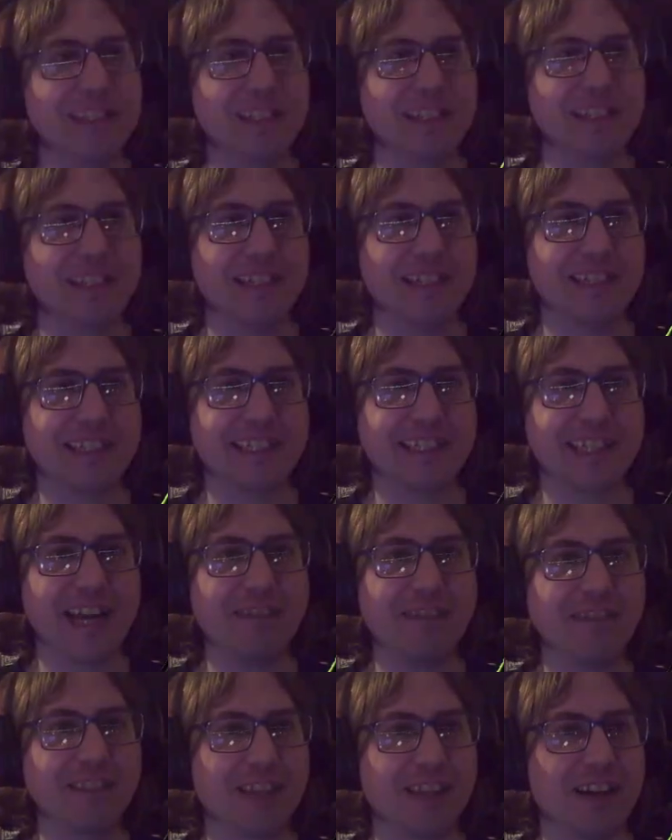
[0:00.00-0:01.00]
to the
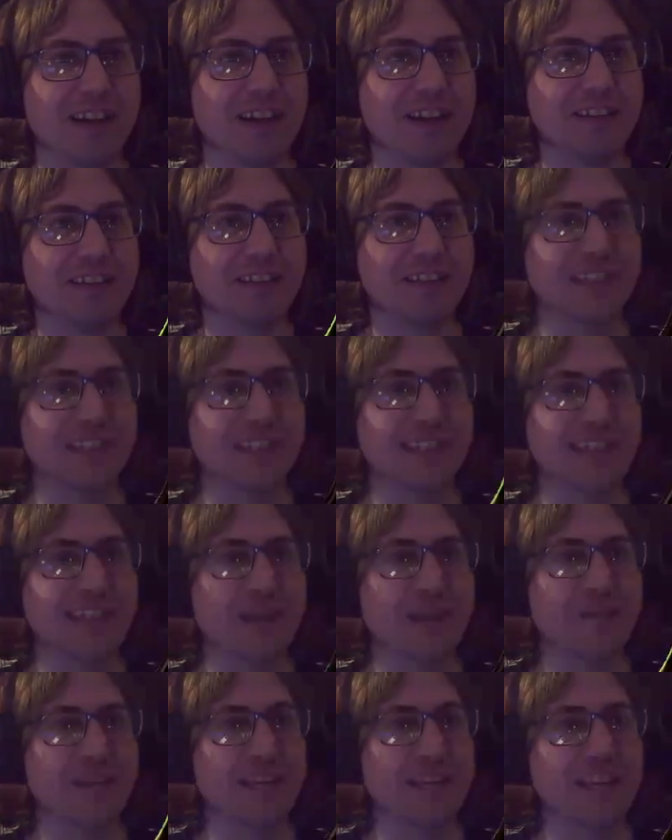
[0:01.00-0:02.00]
scouter and
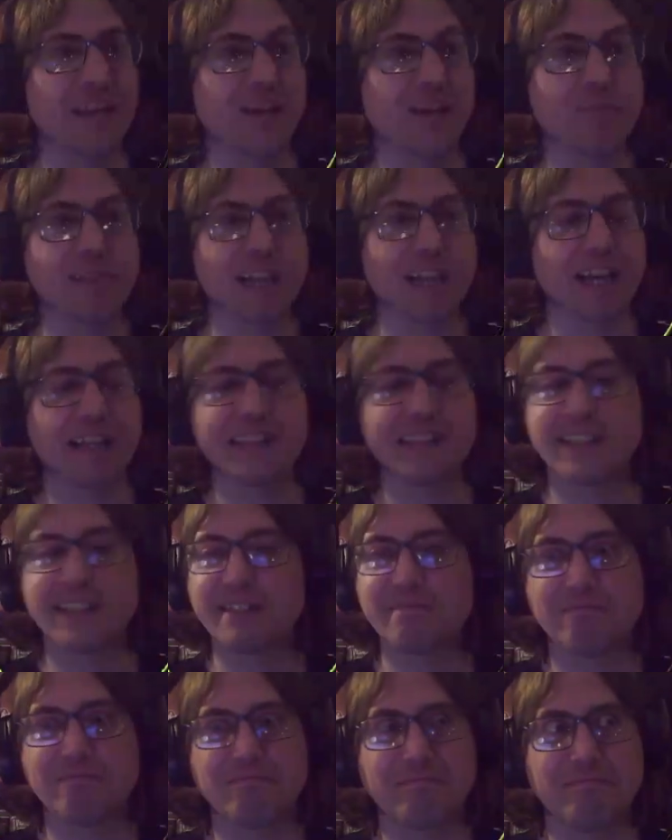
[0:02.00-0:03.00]
examine key objects.